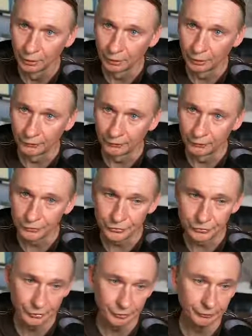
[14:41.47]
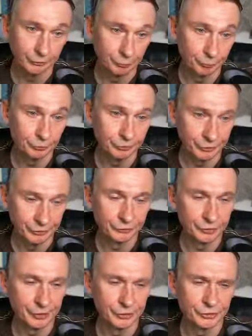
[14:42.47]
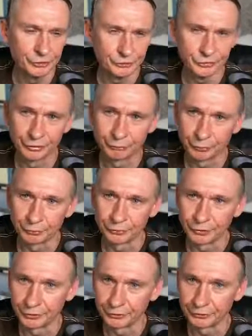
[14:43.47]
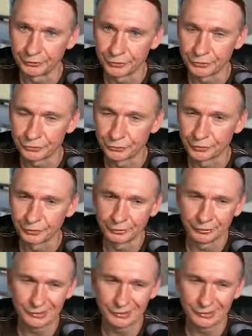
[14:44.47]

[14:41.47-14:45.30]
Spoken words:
And then you see that the portainer agent and portainer is running.